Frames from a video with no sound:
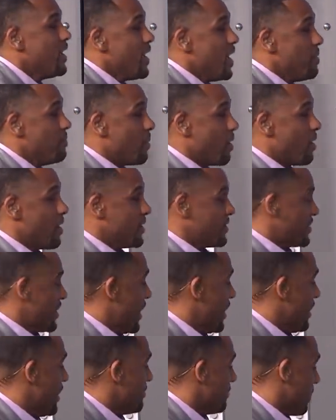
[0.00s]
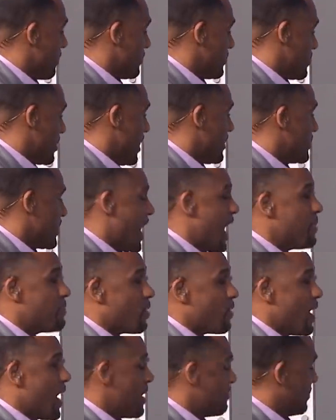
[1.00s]
in Murray State and Ja
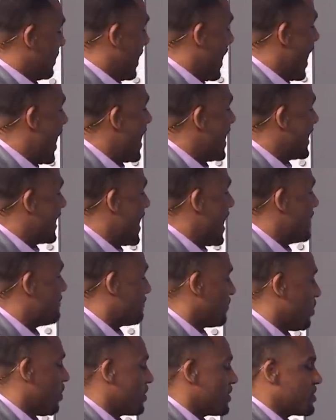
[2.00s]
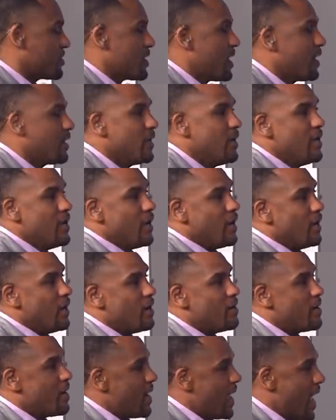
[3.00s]
Morant, but I got Florida State.
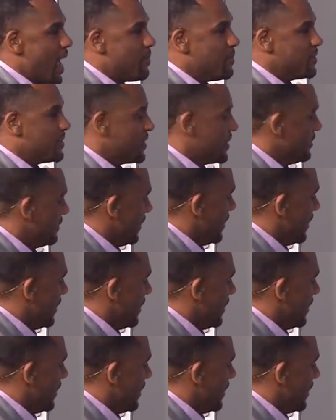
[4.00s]
Leonard Hamilton